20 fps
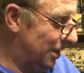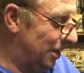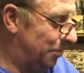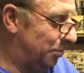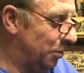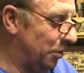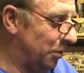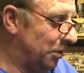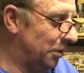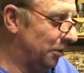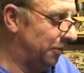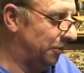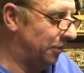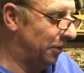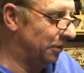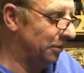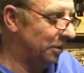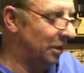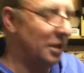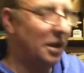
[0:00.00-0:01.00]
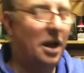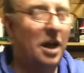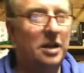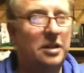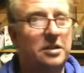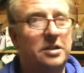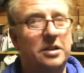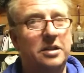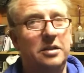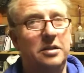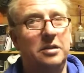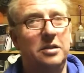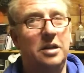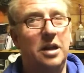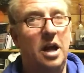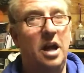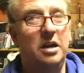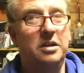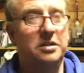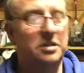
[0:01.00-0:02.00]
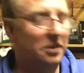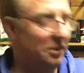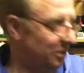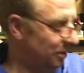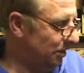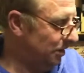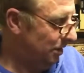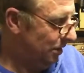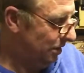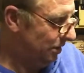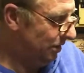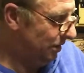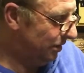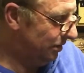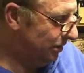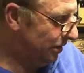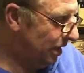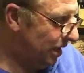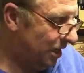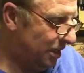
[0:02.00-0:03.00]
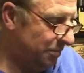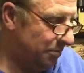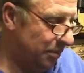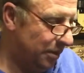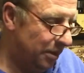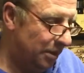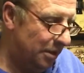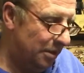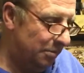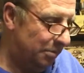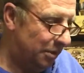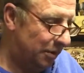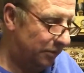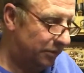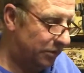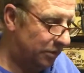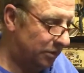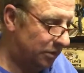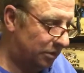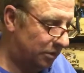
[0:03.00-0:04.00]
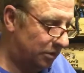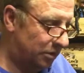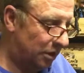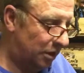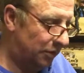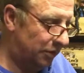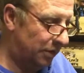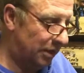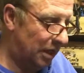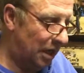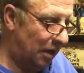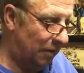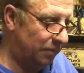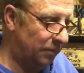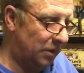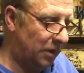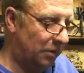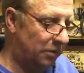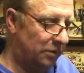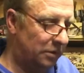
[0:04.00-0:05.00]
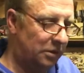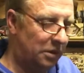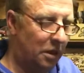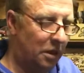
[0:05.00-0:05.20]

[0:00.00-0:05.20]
I broke the front axle this time, but I've just discovered I haven't got